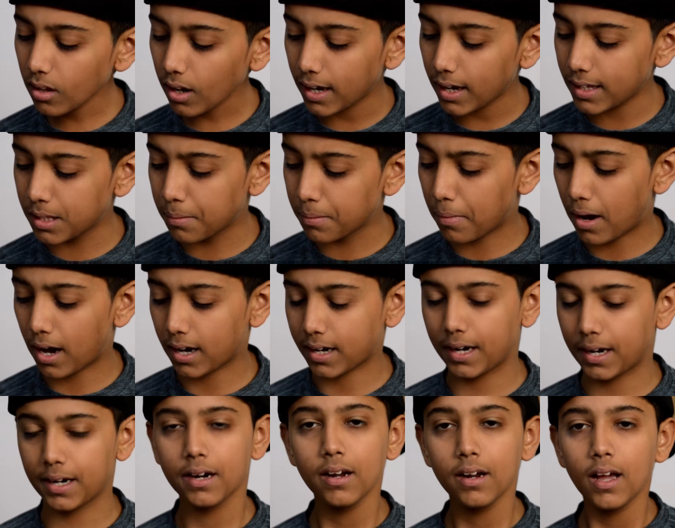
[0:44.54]
in the
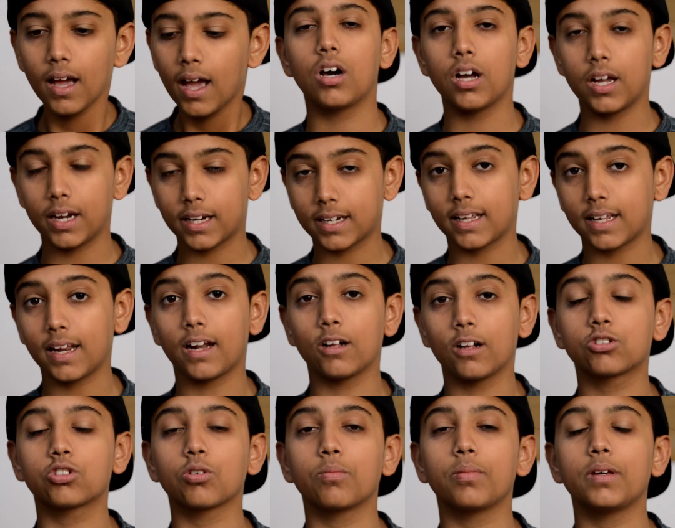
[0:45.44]
market. It can
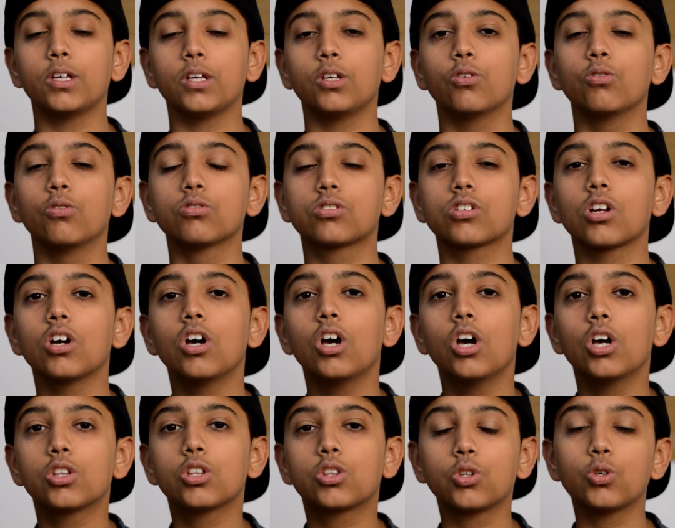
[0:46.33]
also be used
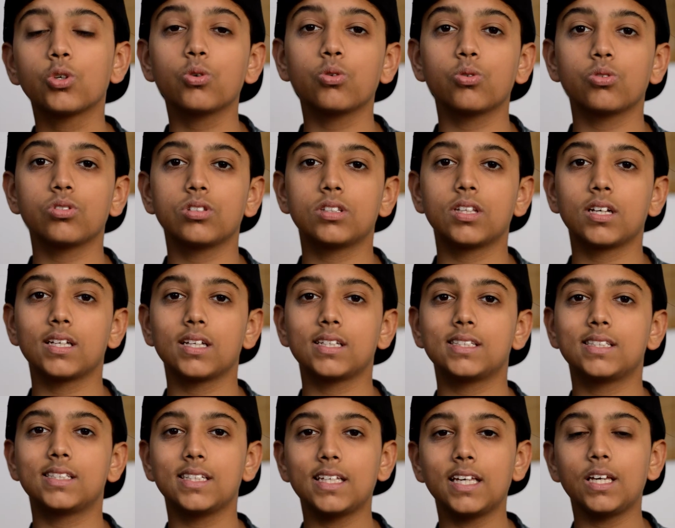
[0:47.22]
through the
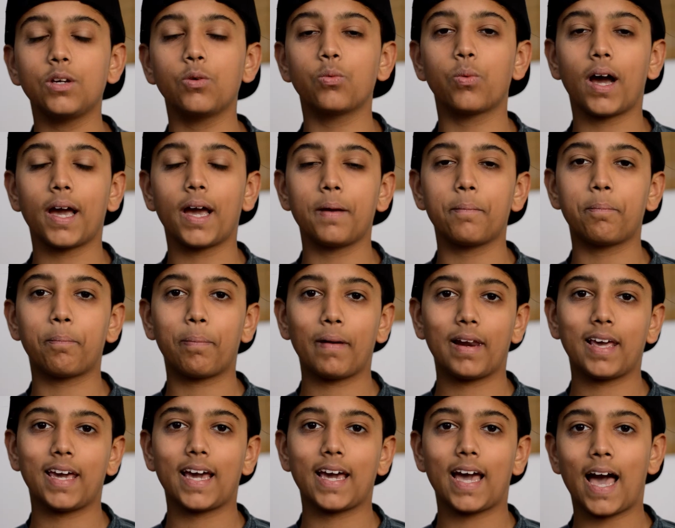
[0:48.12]
ZY
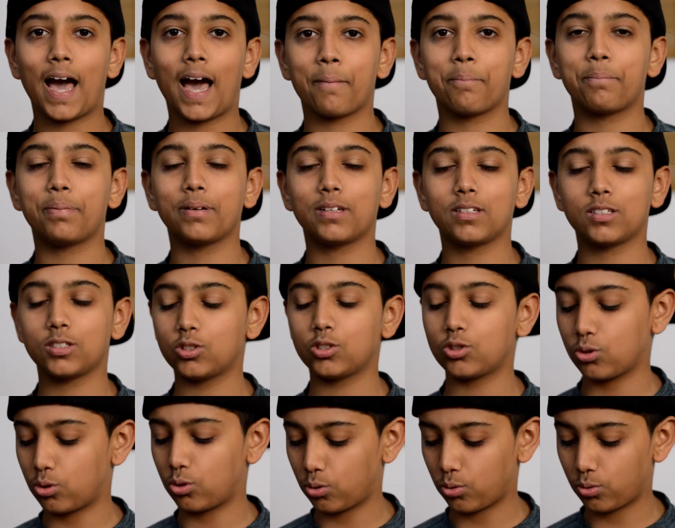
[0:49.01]
Play app.
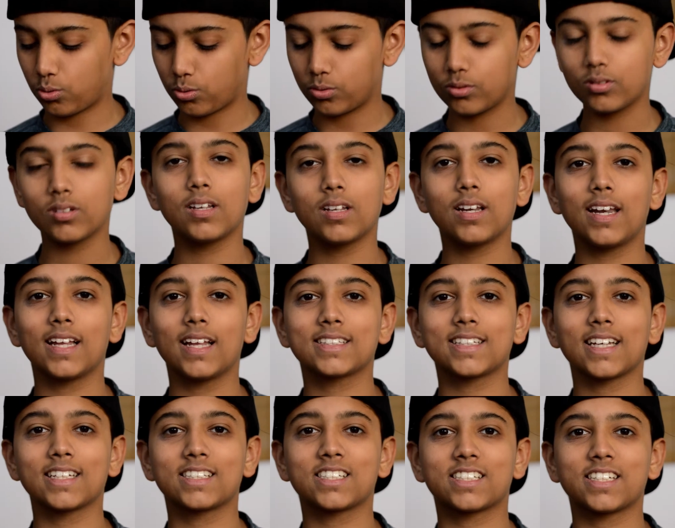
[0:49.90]
So
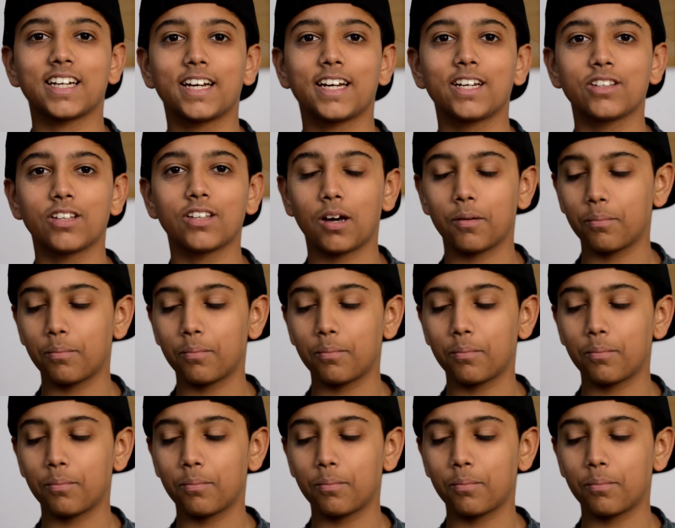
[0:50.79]
let's get straight into the